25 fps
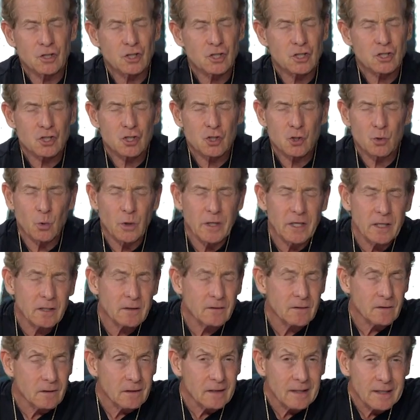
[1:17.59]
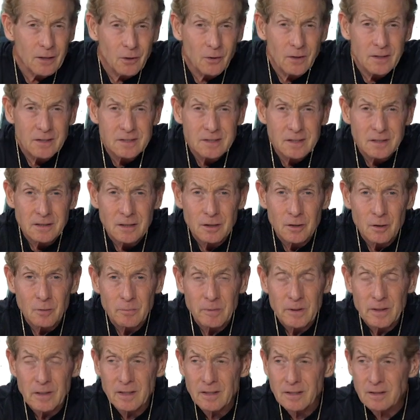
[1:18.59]
just tweak the lyrics a little
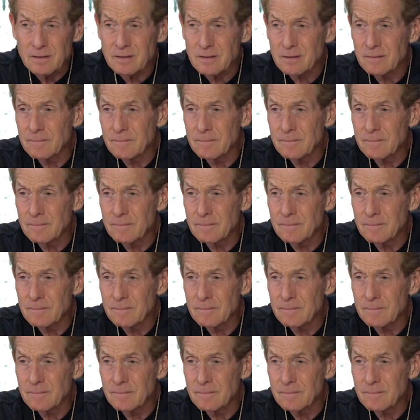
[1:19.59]
bit,